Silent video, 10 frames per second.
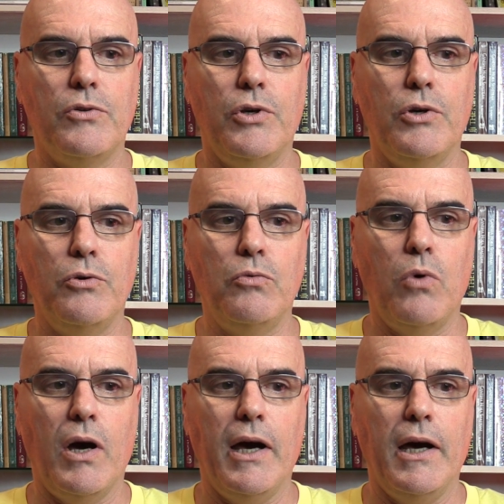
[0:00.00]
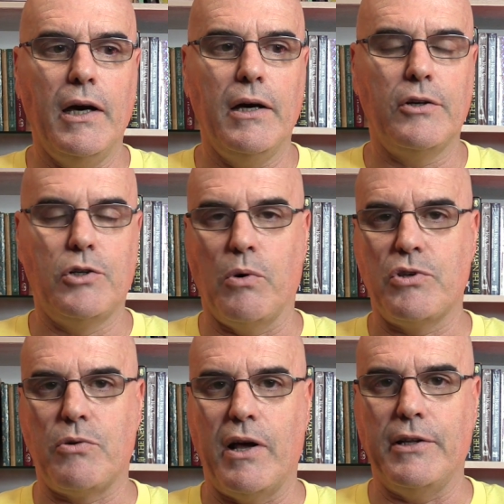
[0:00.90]
to
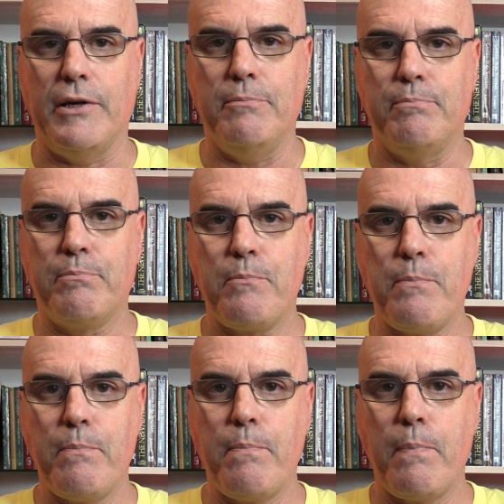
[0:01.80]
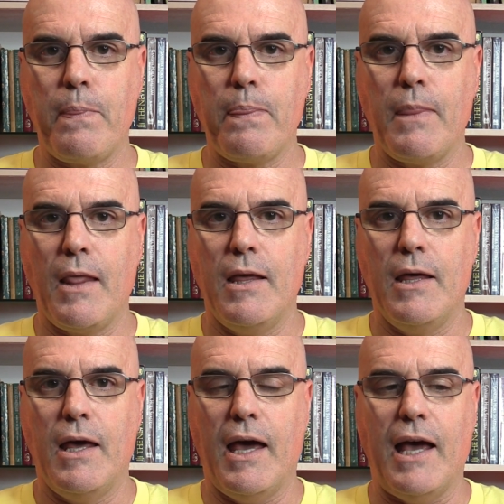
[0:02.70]
Australia.
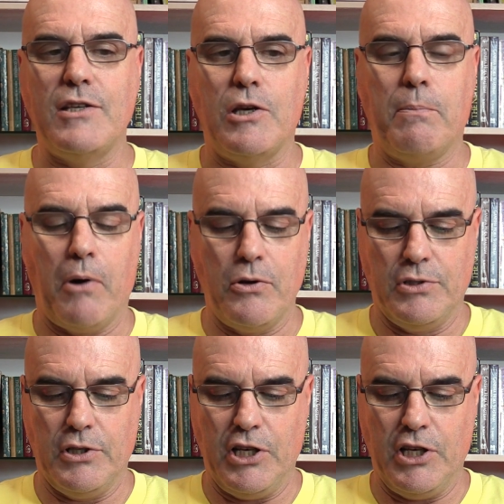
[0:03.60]
As he approached the